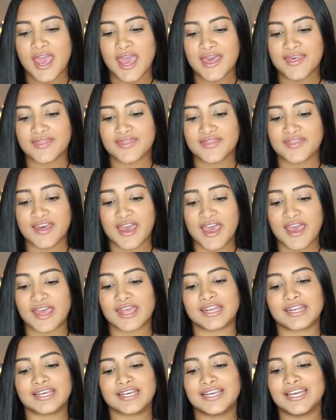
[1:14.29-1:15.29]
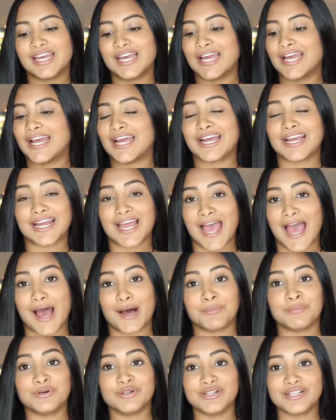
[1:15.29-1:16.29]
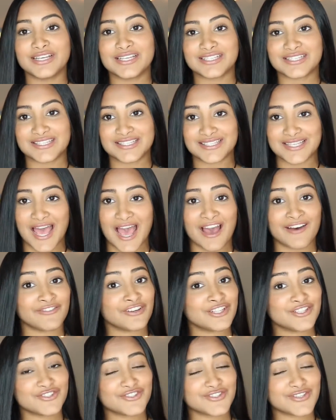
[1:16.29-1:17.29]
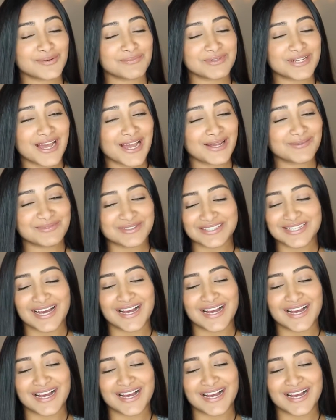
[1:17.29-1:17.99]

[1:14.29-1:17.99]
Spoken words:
and then Apple is savage sometimes,